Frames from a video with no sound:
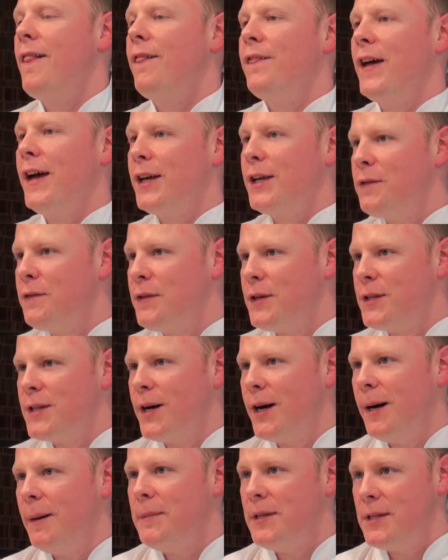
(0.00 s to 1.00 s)
Thank you for your
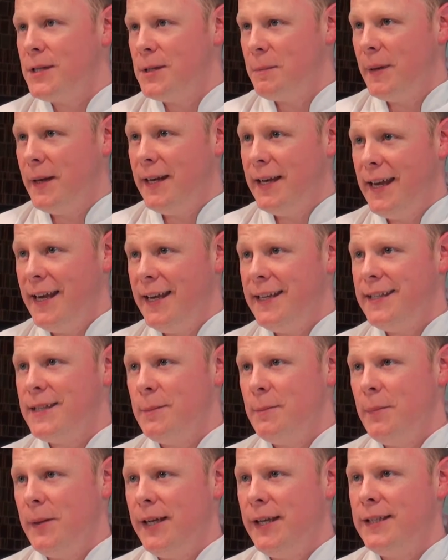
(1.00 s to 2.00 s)
time. This has been Eat to
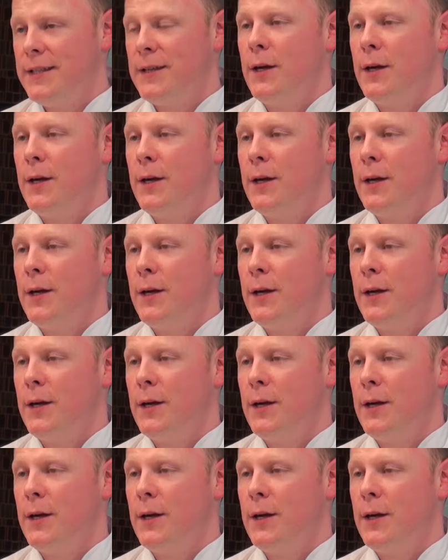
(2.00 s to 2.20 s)
Beat.